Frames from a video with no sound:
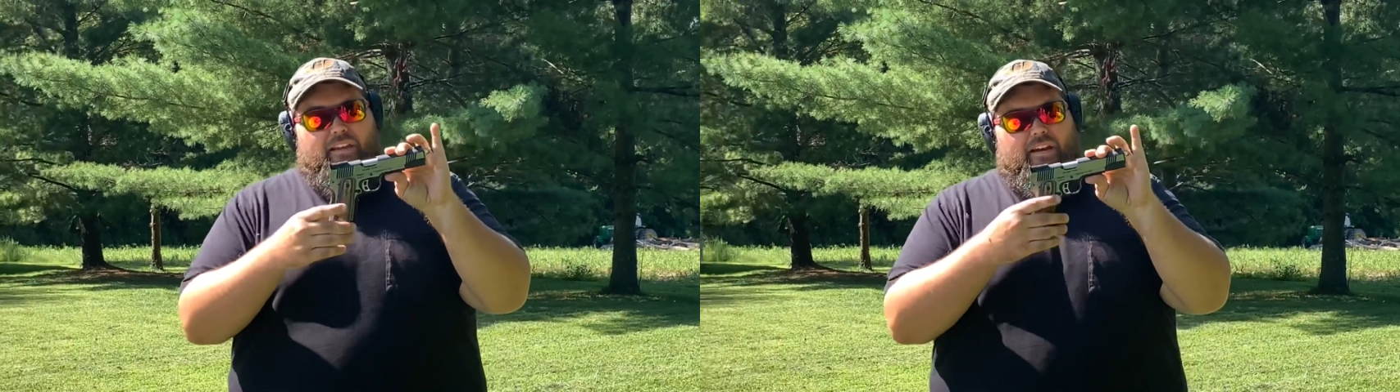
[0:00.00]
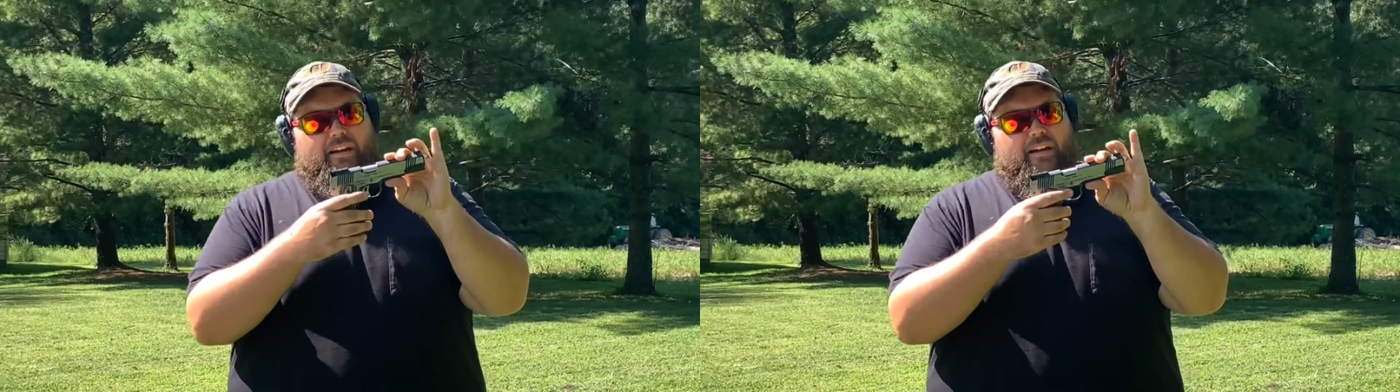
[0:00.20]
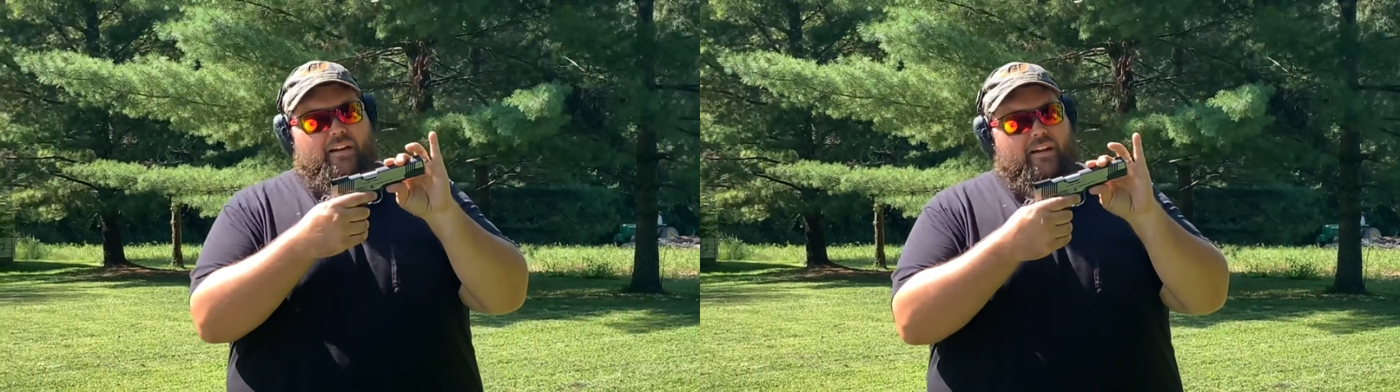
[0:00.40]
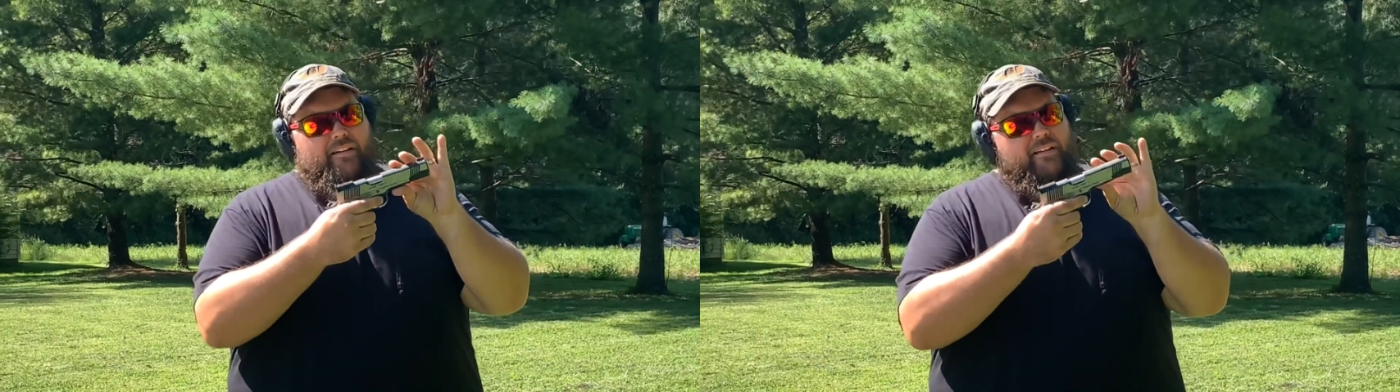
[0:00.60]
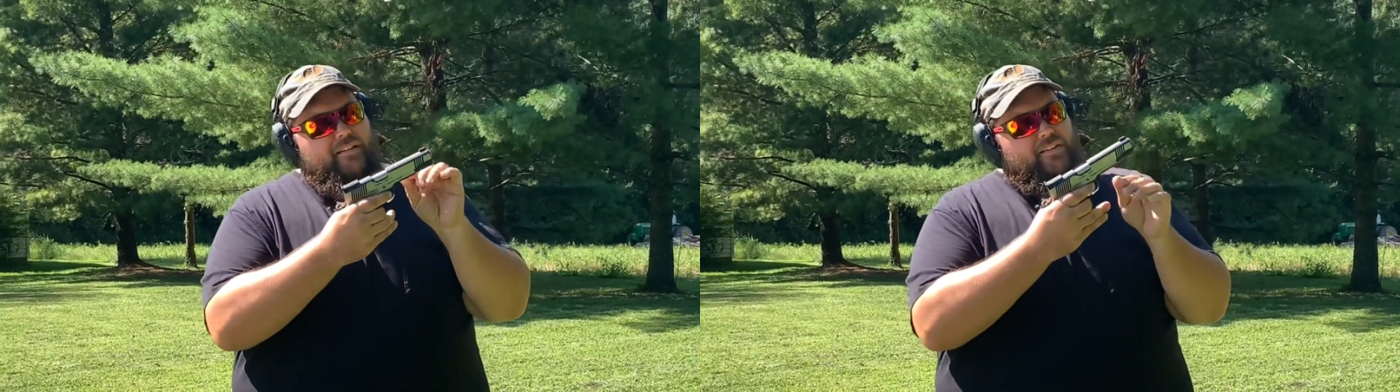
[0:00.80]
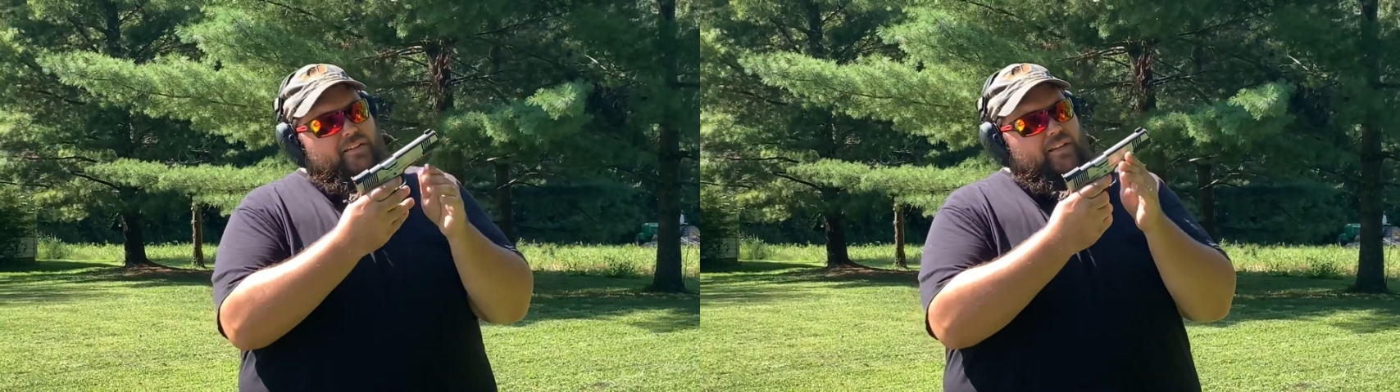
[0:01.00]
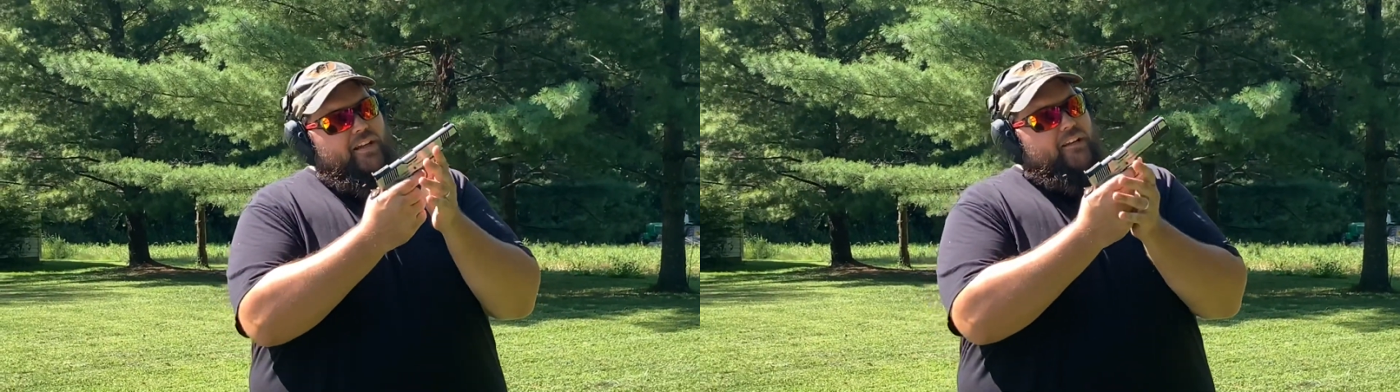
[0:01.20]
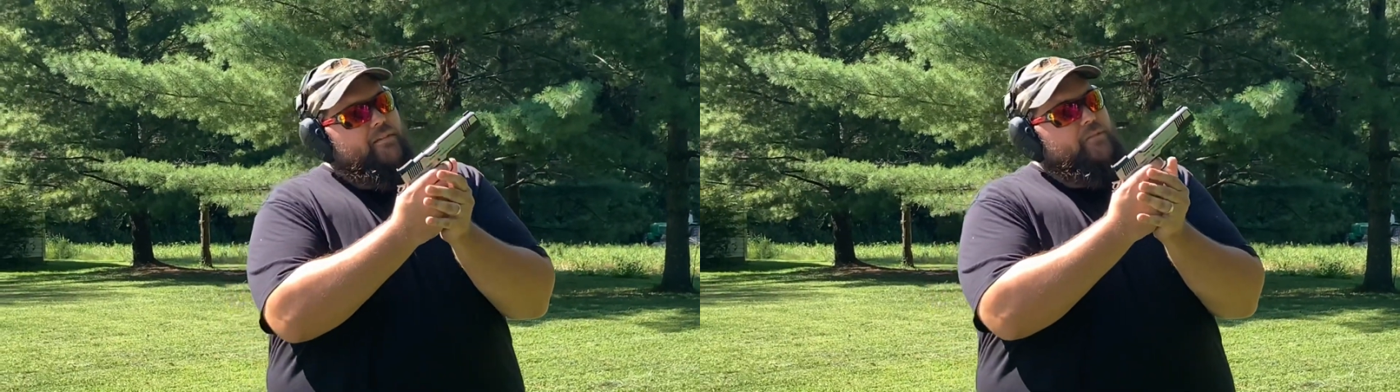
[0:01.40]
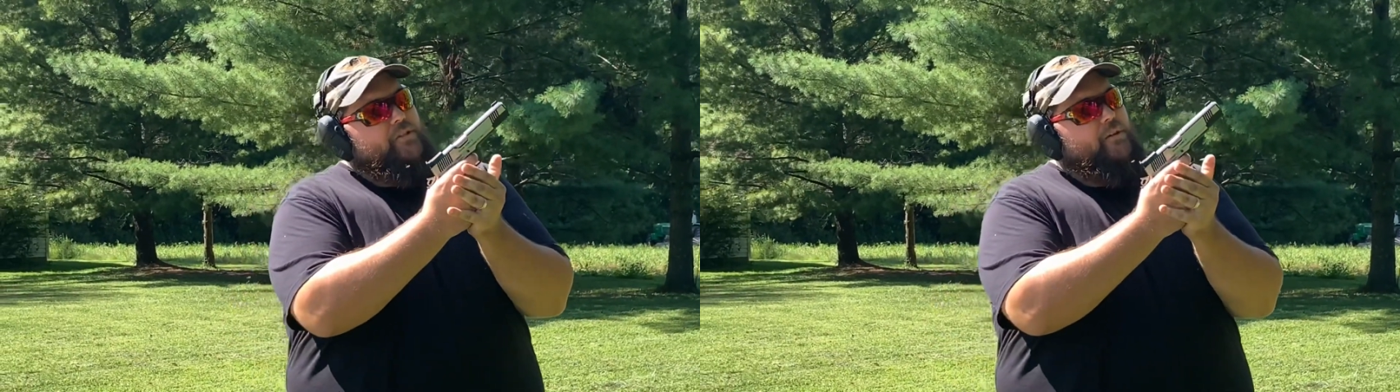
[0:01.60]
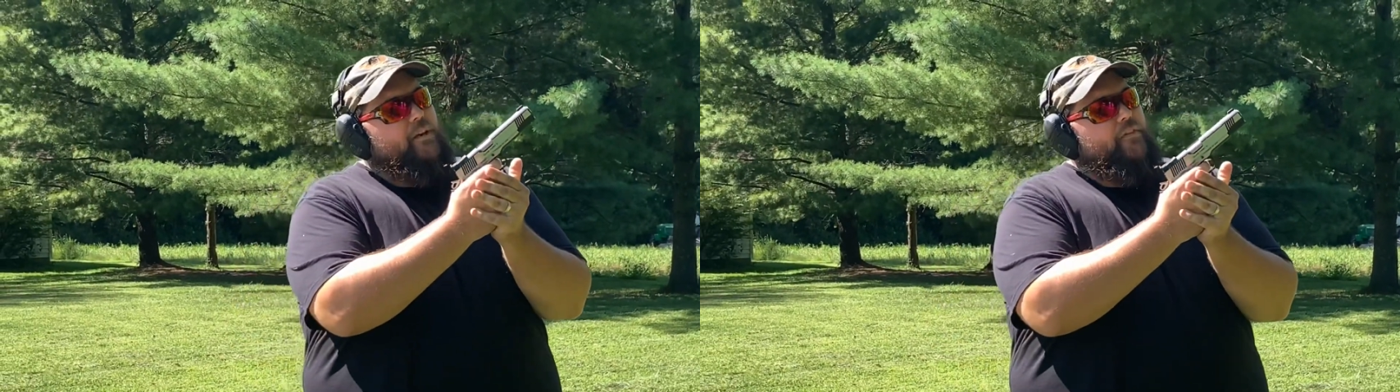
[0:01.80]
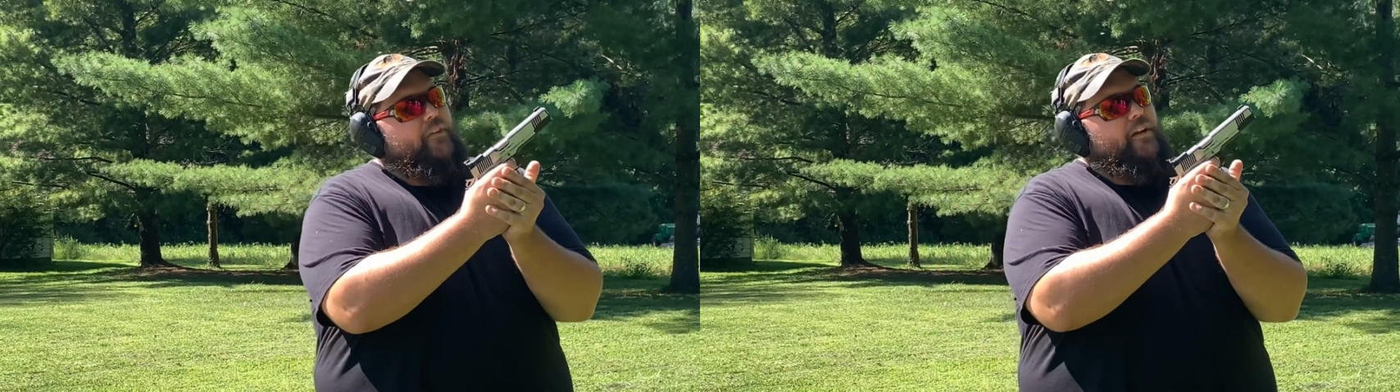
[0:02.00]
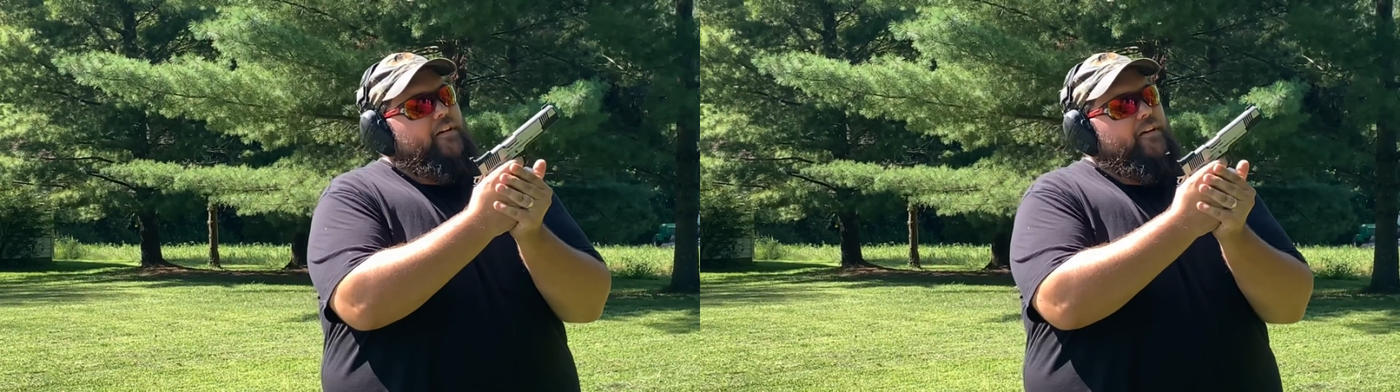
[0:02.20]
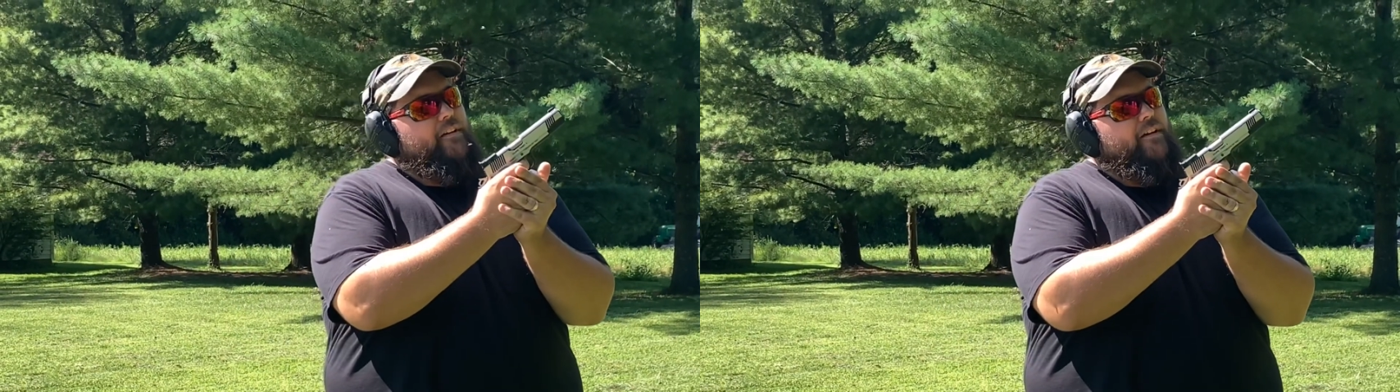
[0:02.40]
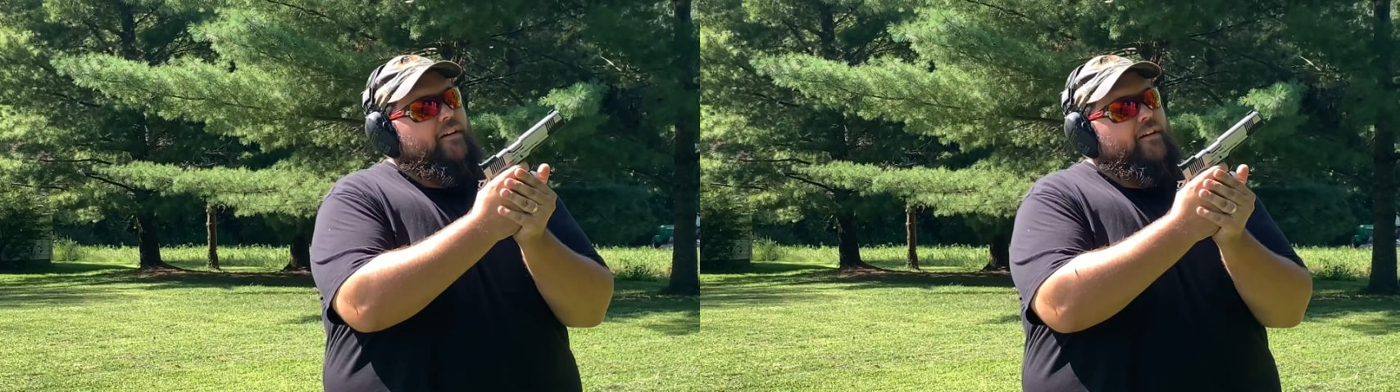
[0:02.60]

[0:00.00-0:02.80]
Let's see. Let me see what I think here.